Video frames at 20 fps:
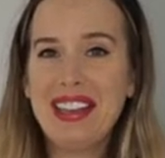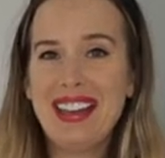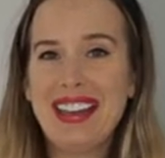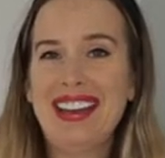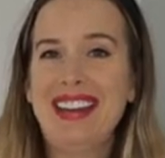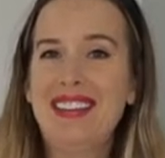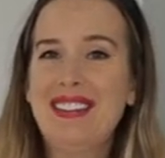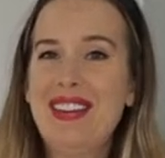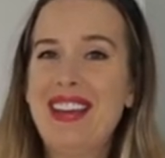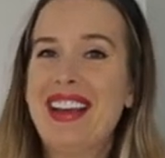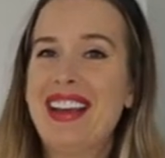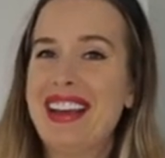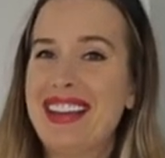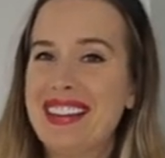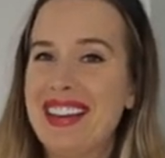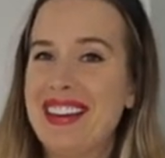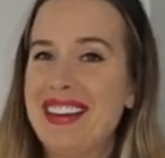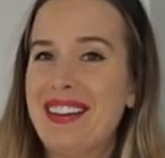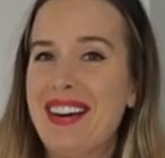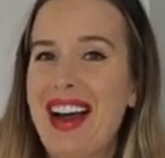because
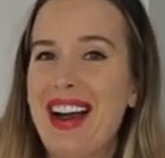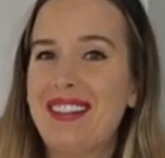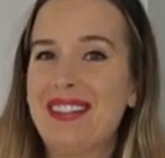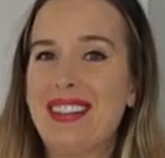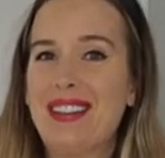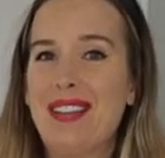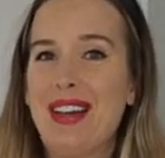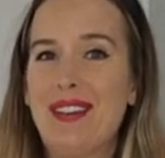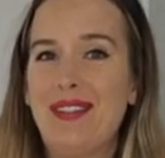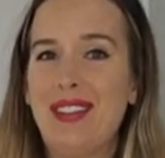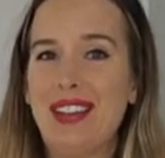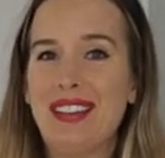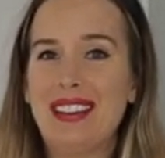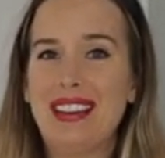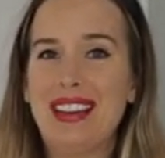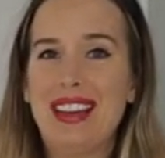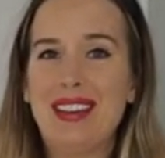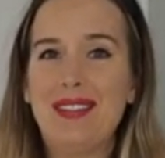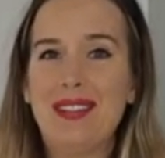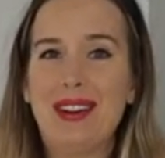I don't have stuff that fits
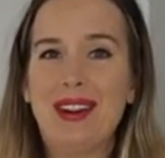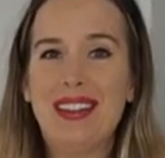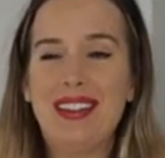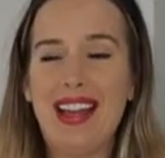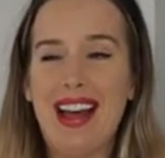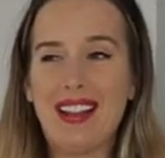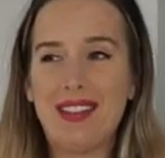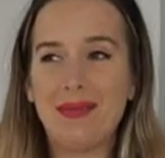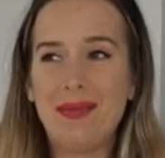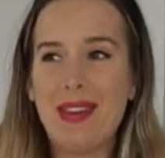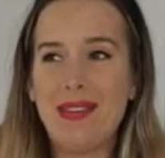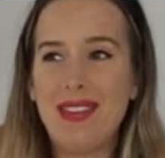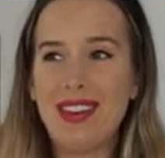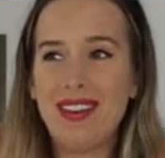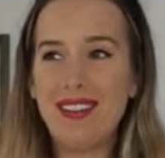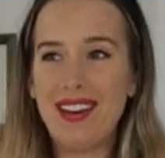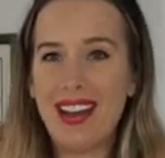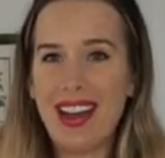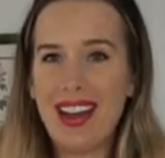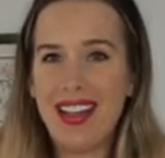anymore and that's maybe
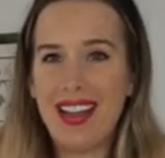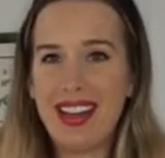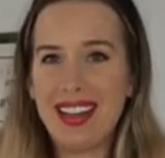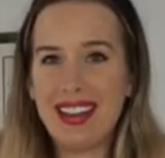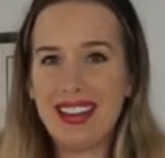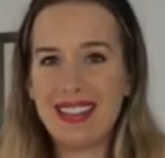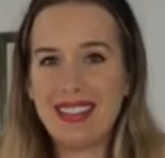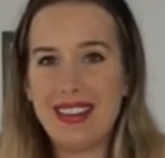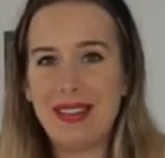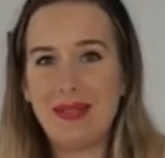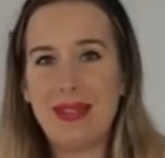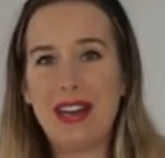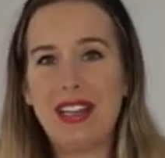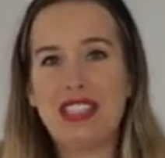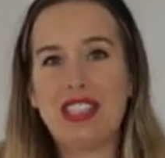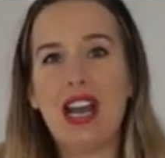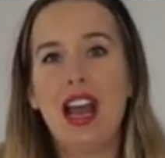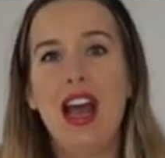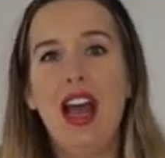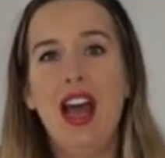why I like it so much.
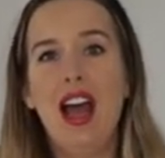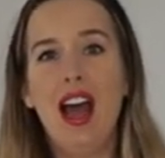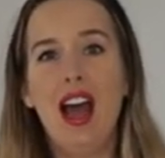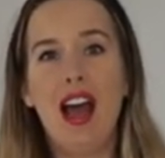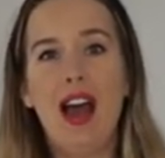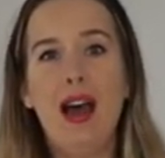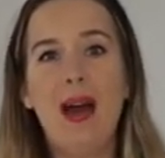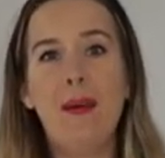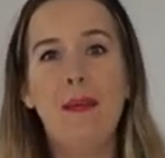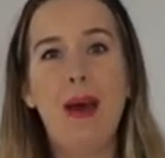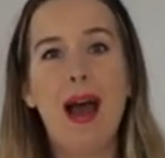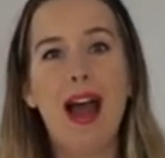Um,